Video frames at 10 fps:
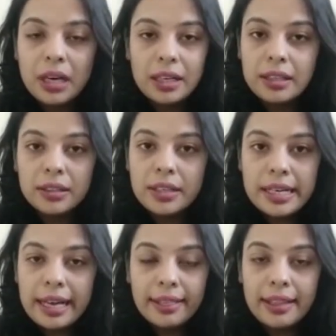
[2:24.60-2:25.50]
occurred
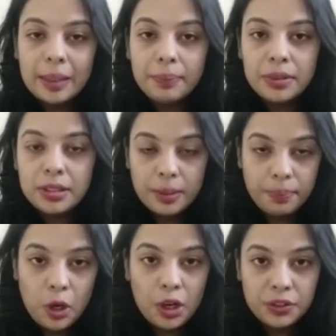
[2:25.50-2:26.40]
in that the
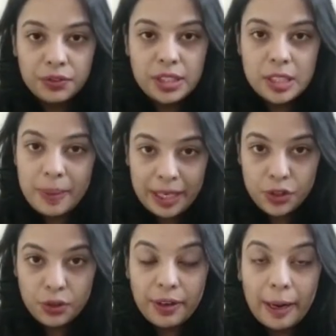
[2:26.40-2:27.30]
plot of the
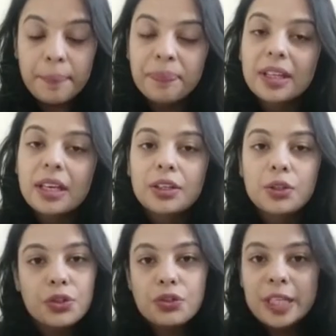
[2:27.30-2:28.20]
spectrogram.
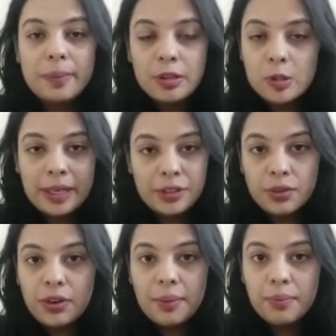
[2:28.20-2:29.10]
You could read about
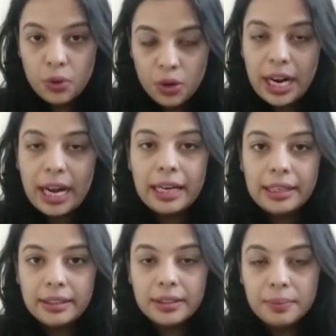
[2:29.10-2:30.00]
spectrogram more
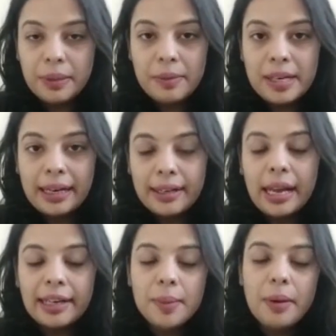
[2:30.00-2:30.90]
and maybe get an
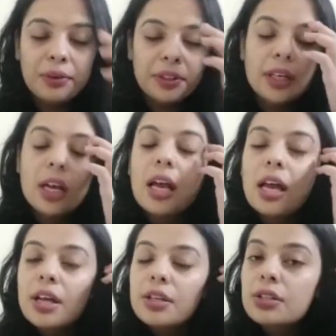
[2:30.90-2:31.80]
idea about it.
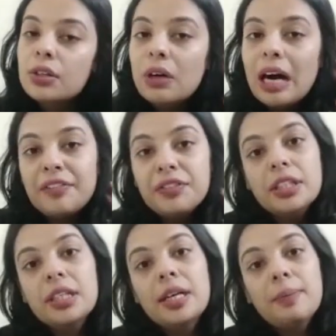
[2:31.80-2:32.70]
So
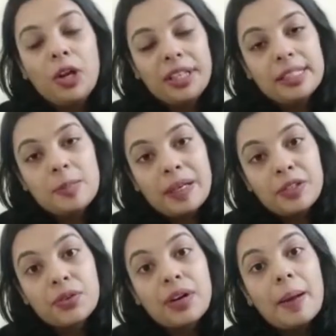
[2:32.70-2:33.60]
after plotting a
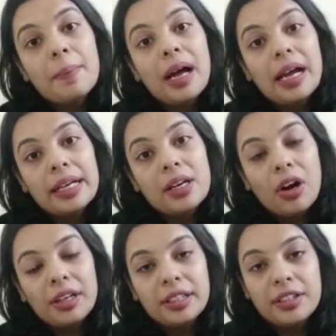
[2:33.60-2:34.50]
spectrogram, I
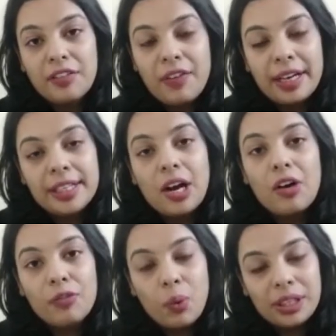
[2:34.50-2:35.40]
got a rough idea
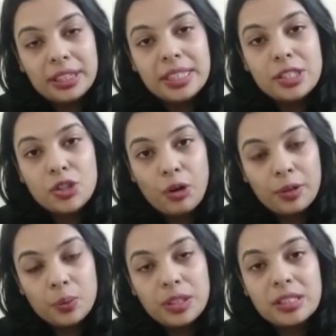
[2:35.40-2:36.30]
of what these
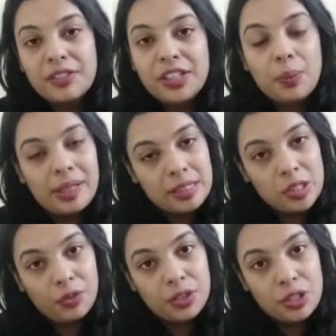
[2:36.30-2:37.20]
short words, the
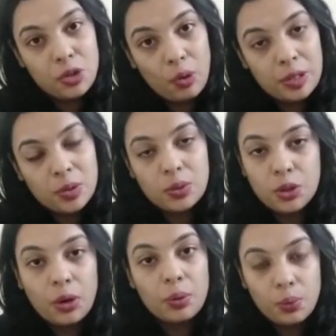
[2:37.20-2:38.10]
frequency of these
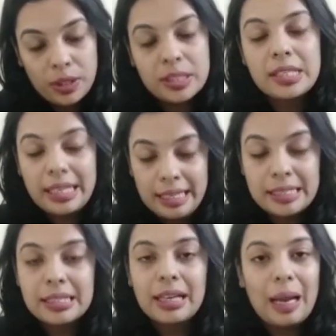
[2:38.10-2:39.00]
short words
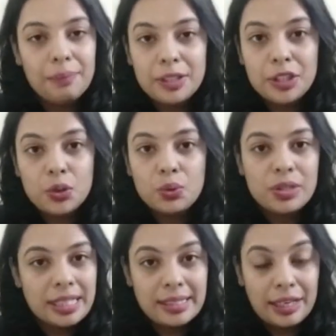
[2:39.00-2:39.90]
is, the
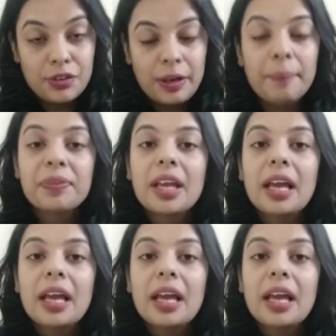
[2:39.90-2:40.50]
amplitude, etc.